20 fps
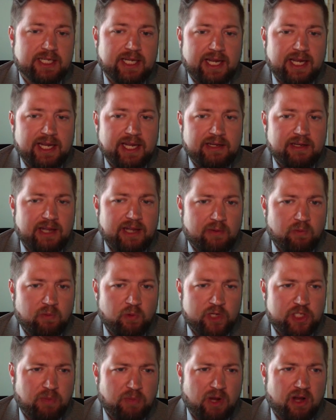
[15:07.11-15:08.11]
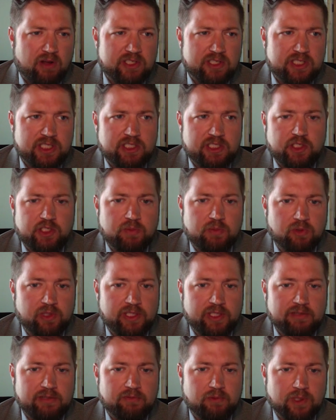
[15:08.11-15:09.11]
And which policies do you
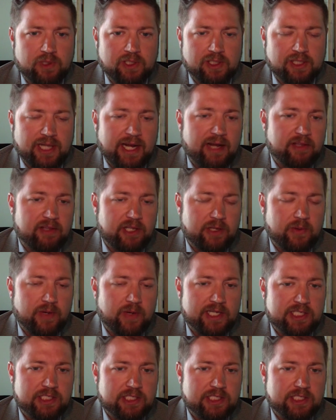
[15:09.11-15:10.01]
believe will allow the U.S.